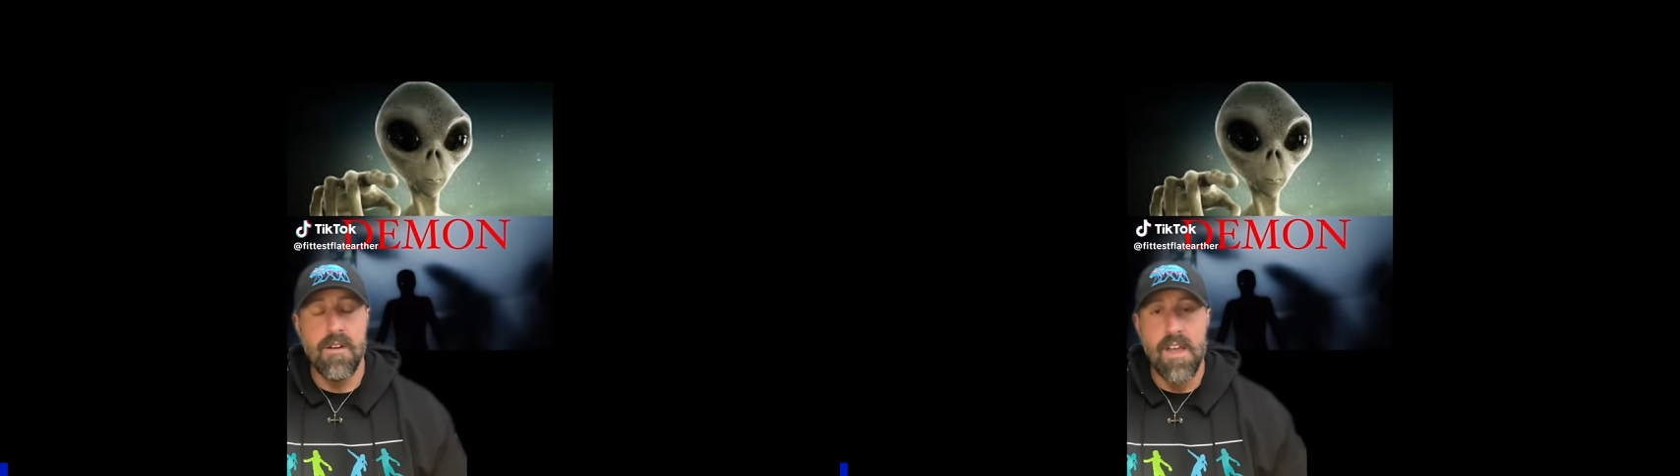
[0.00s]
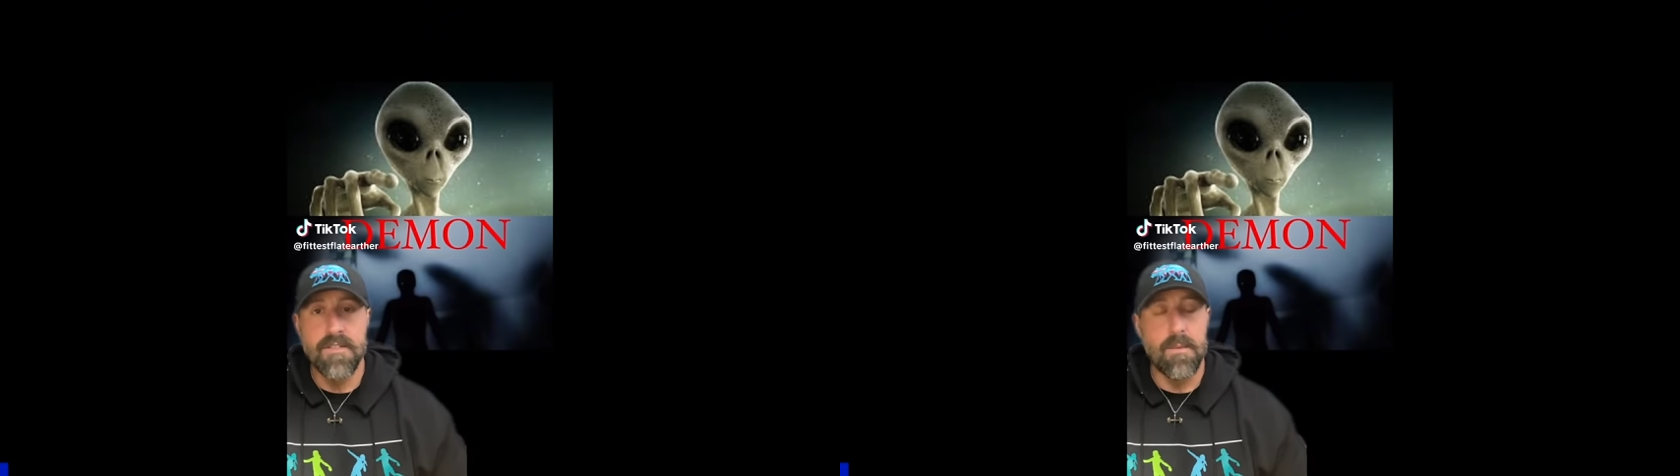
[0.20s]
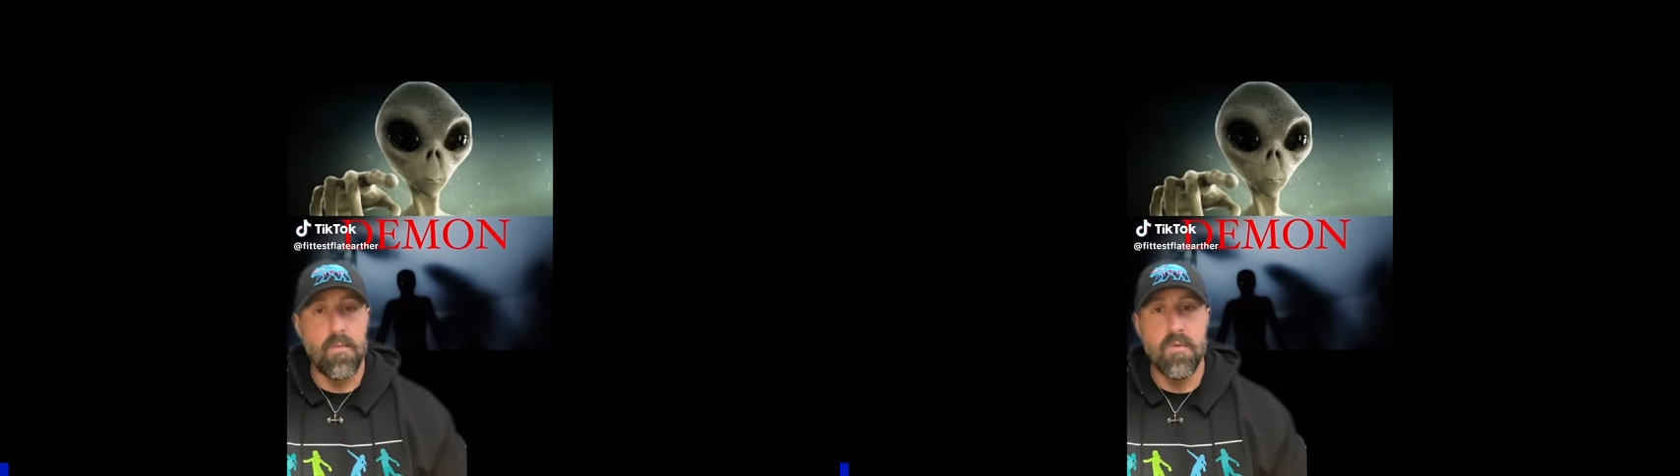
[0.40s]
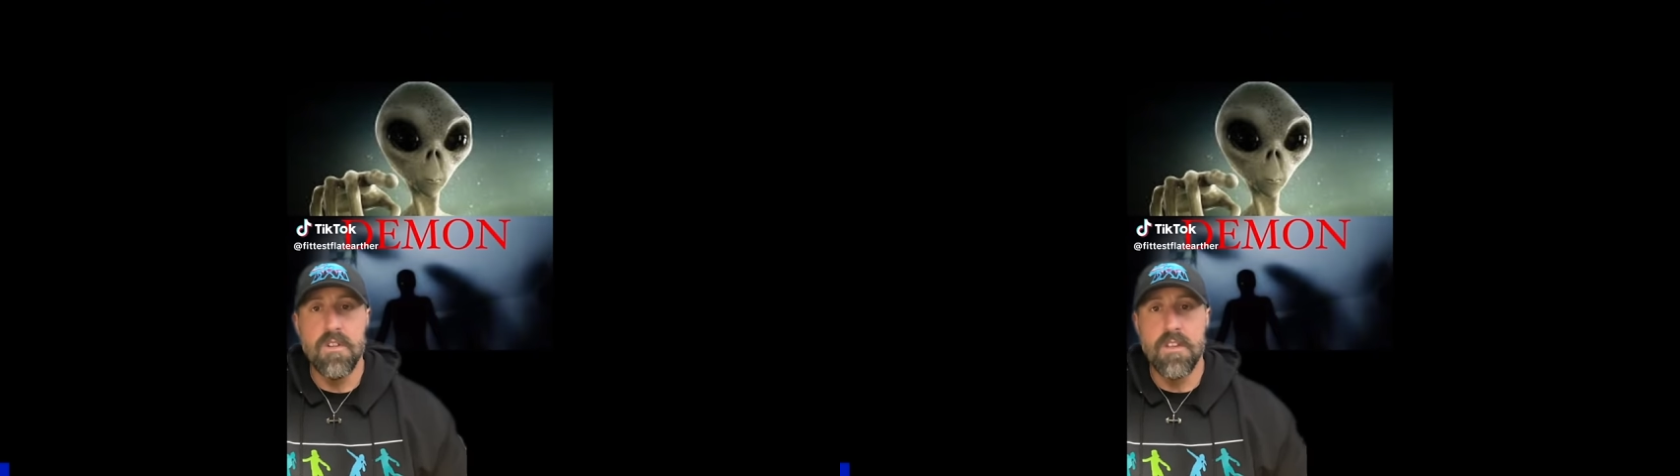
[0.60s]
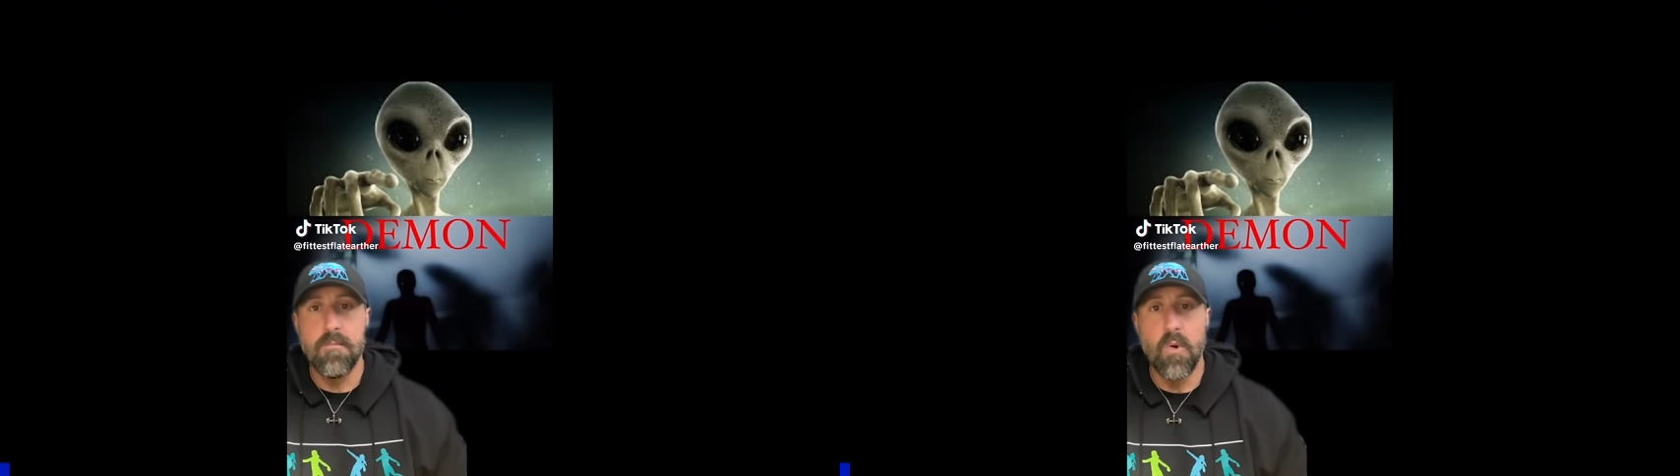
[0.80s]
I have some
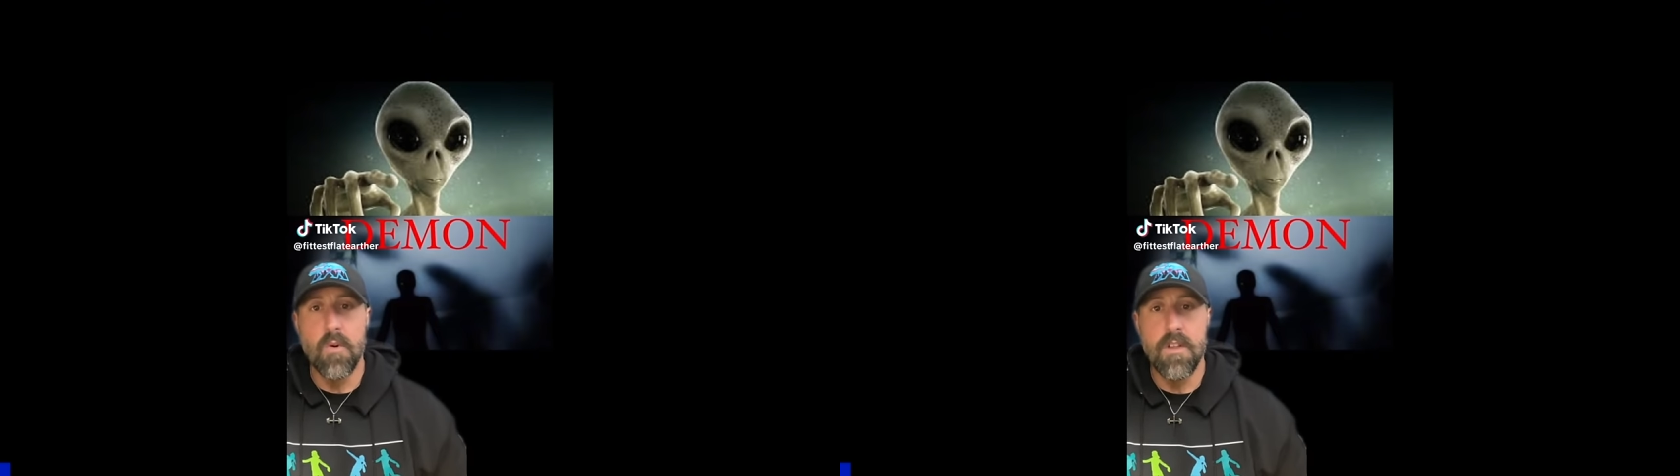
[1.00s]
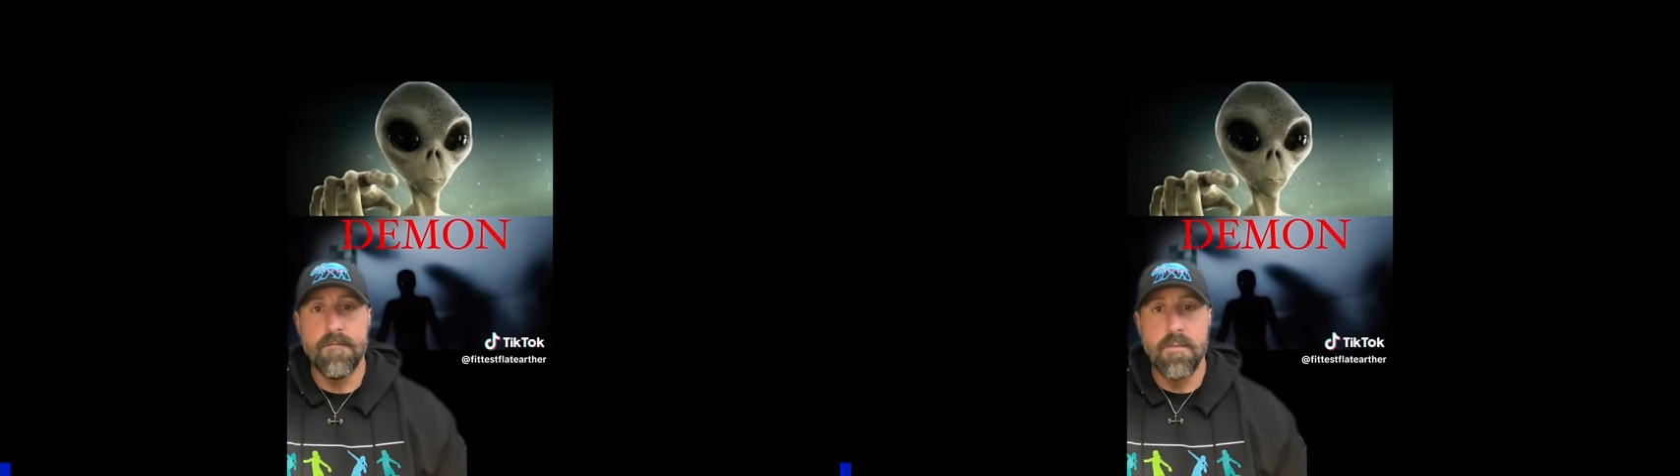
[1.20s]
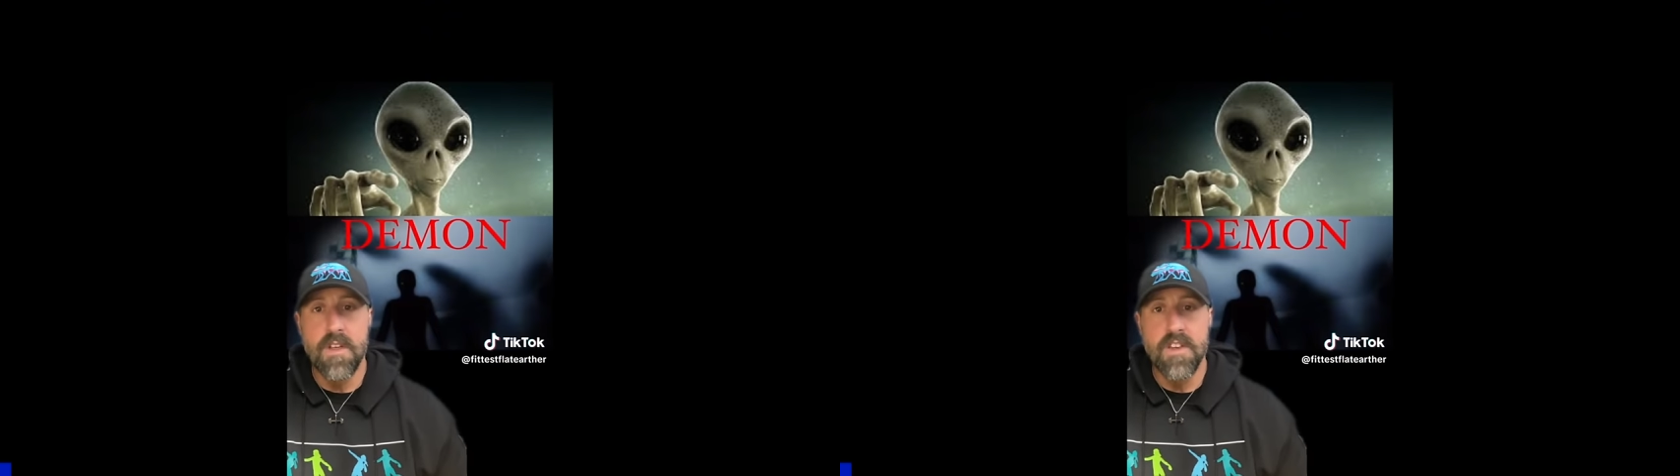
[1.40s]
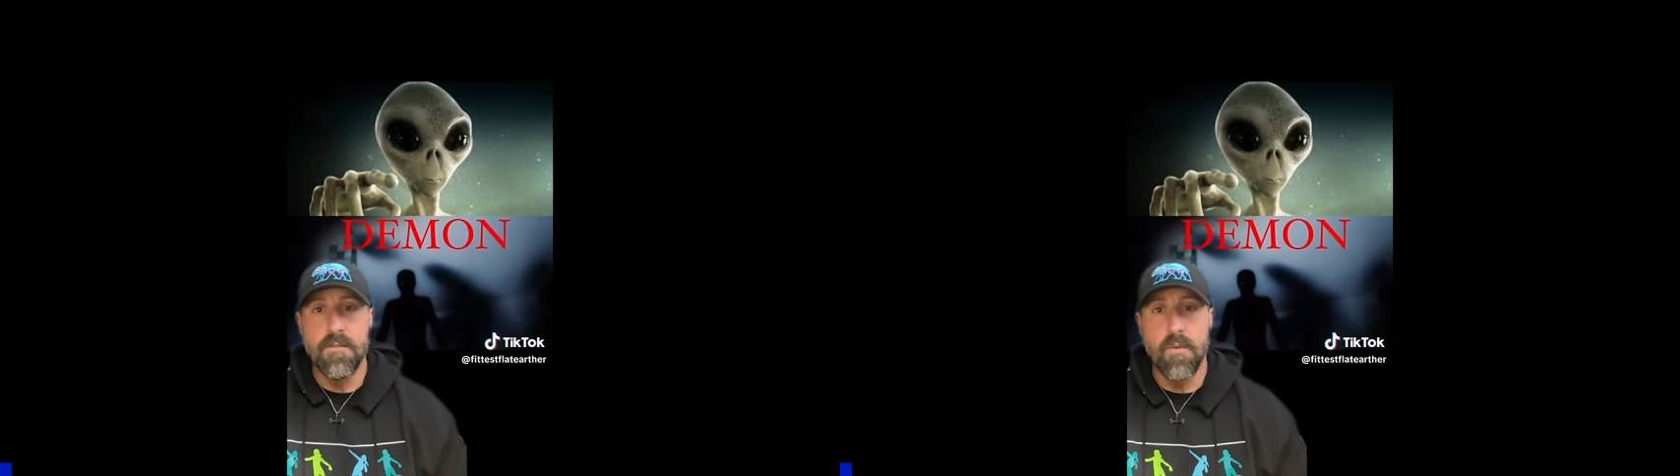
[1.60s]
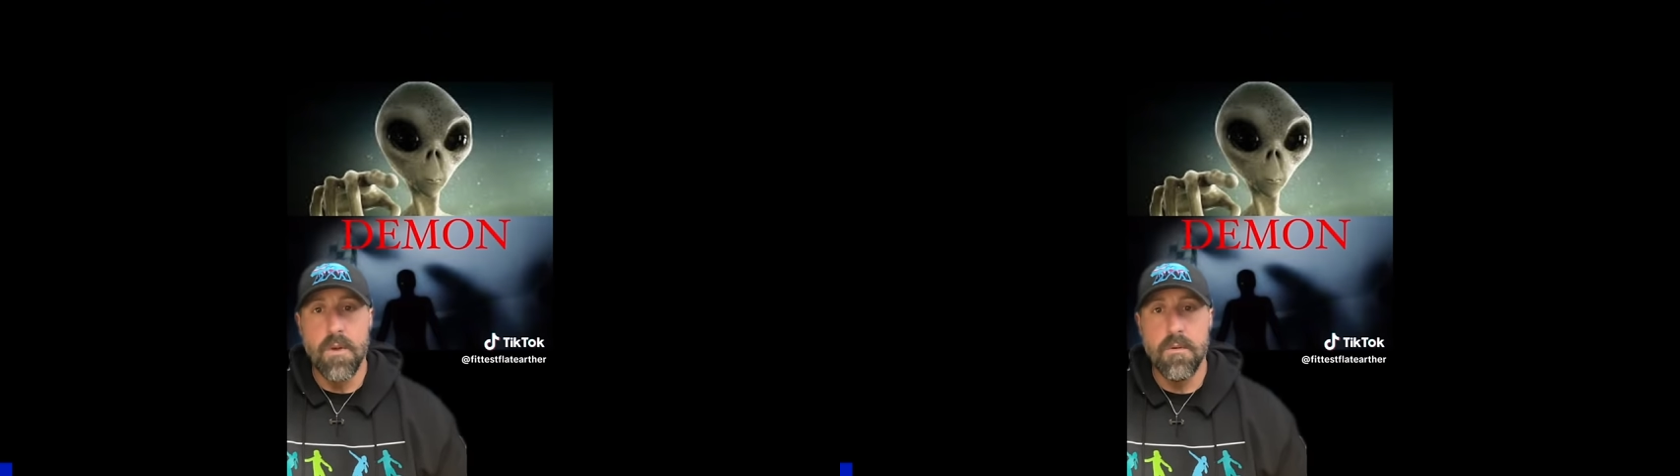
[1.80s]
really important information
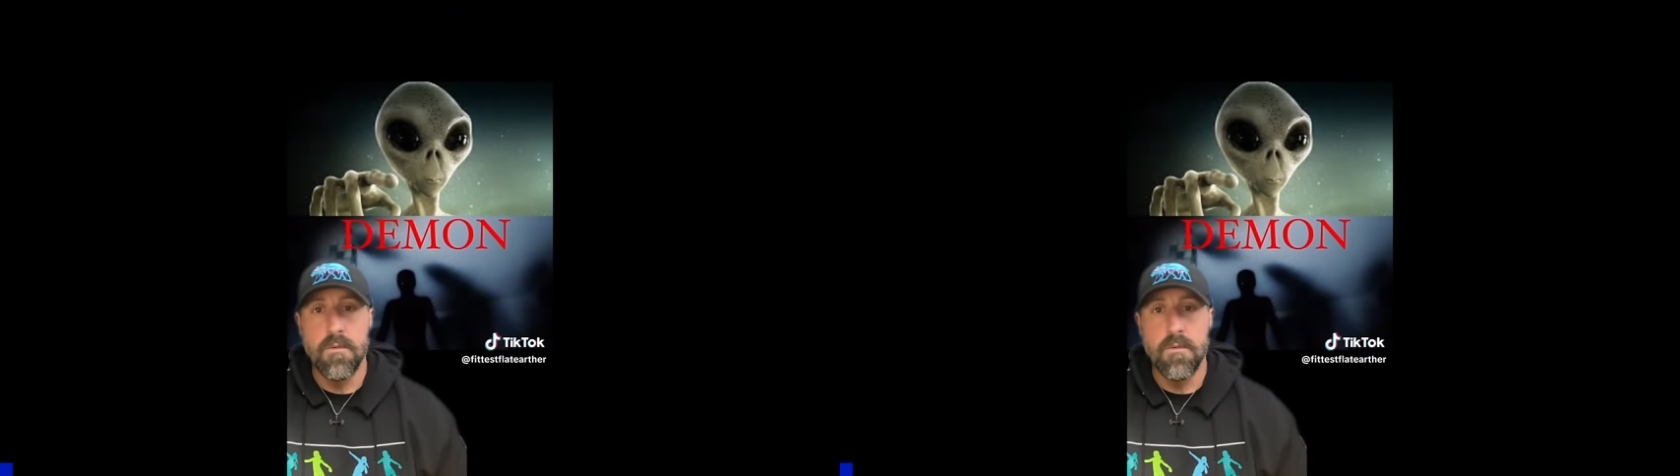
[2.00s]
for you.